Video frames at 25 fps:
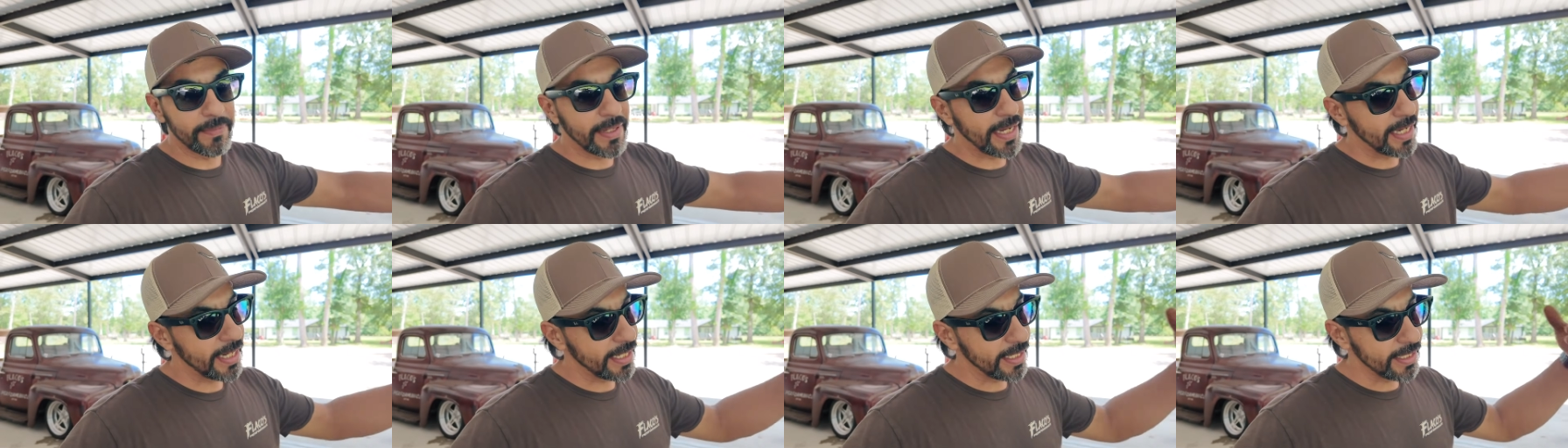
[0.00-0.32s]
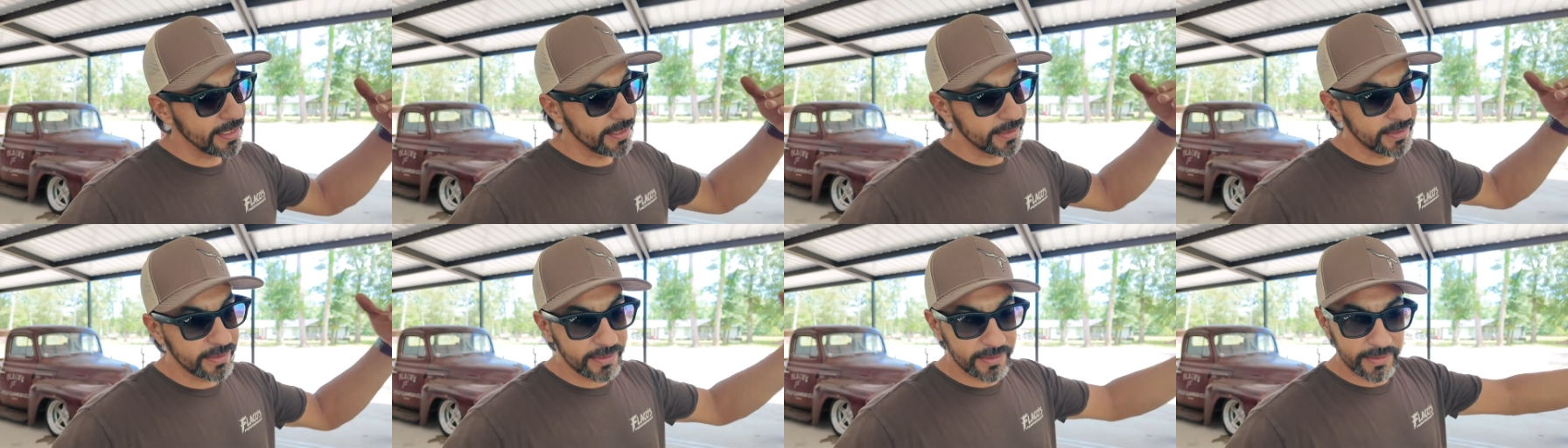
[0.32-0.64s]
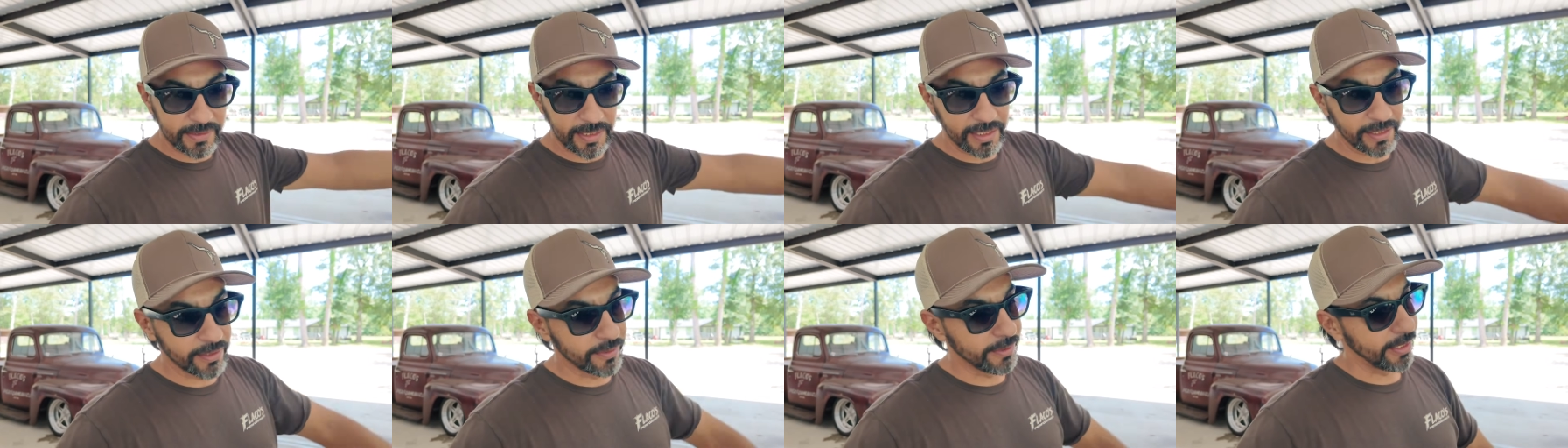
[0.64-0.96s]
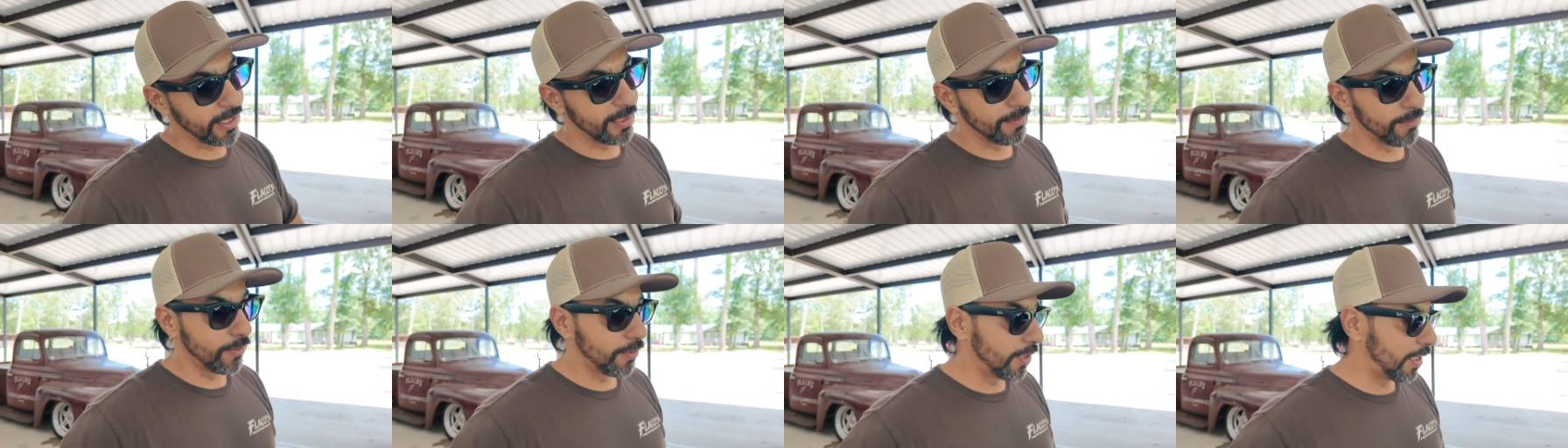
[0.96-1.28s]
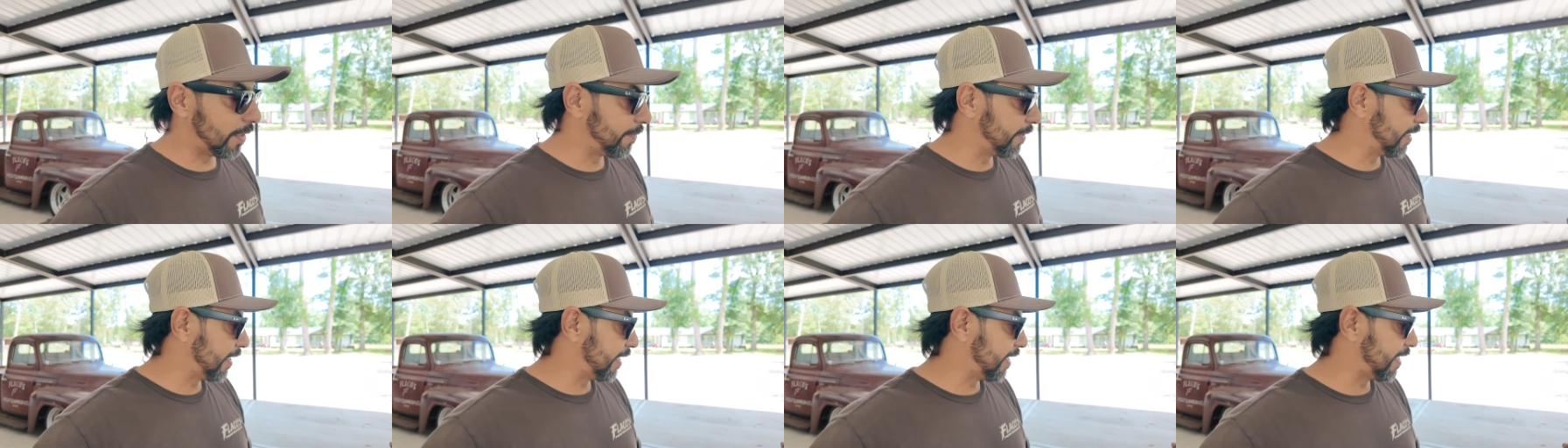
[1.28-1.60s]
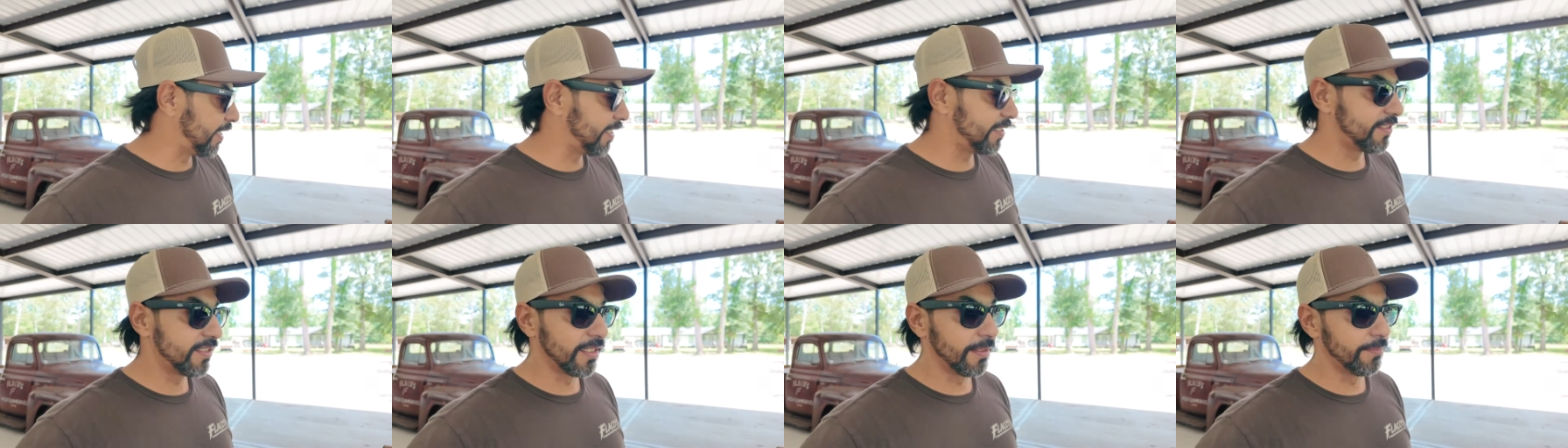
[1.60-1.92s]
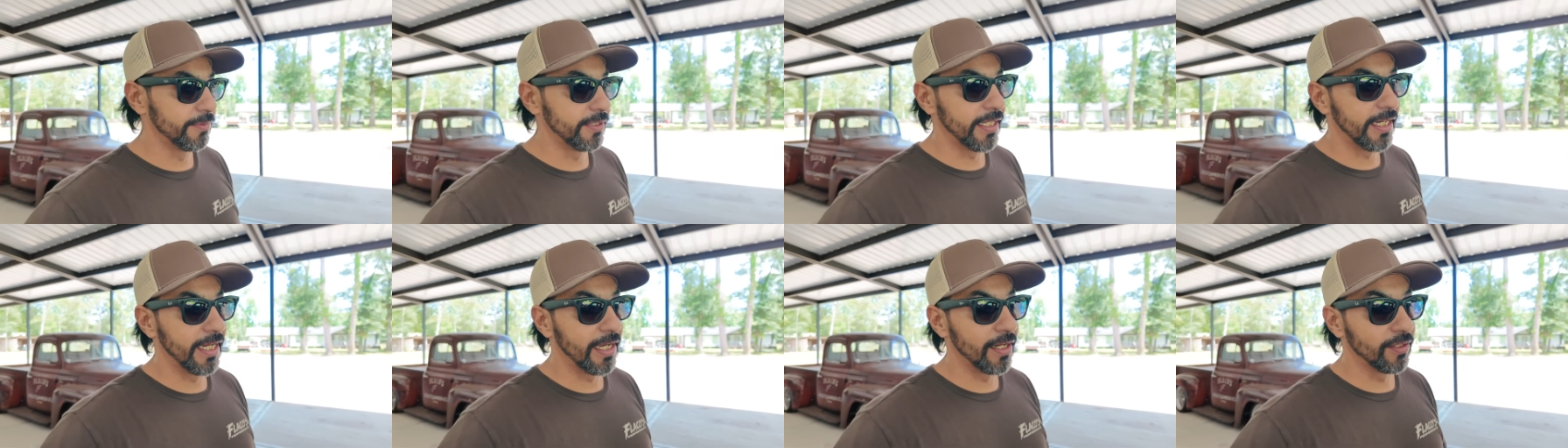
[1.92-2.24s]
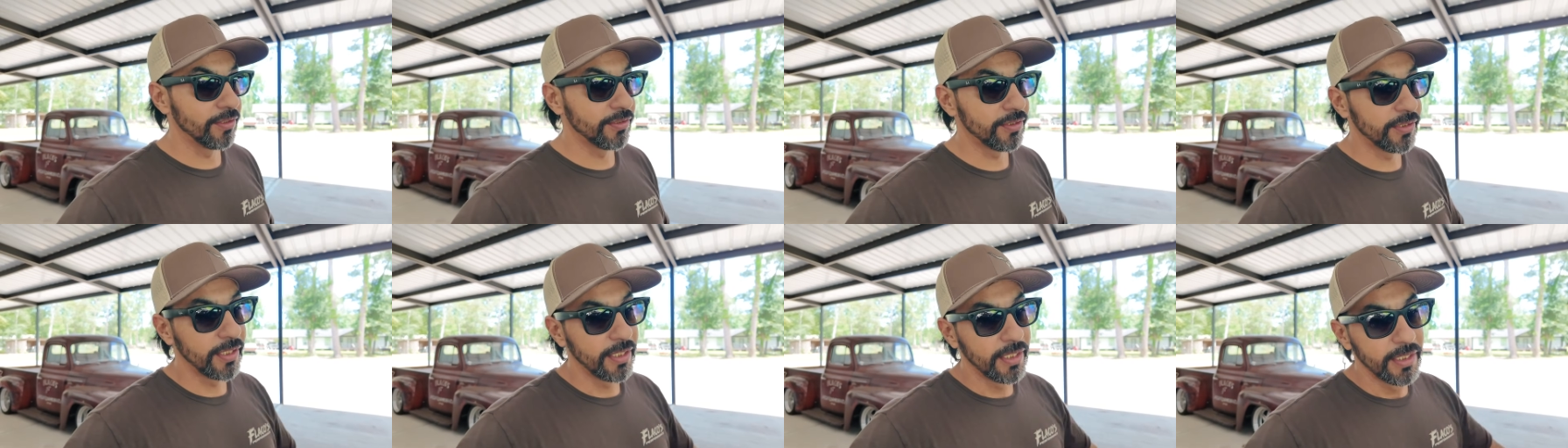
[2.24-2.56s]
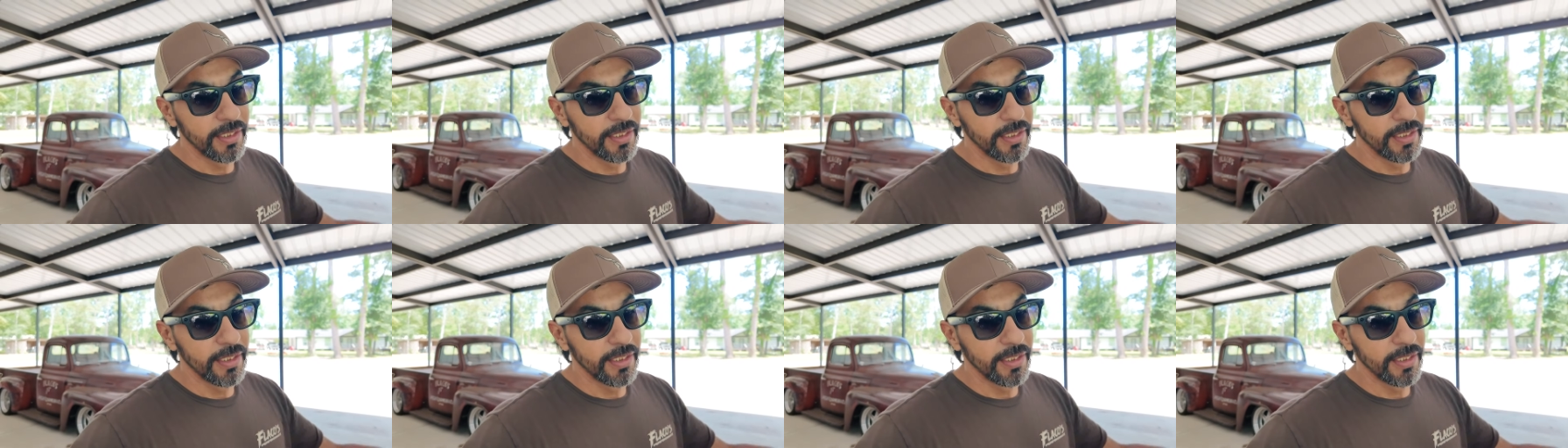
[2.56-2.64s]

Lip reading: man, is incredible. I mean, it is something else.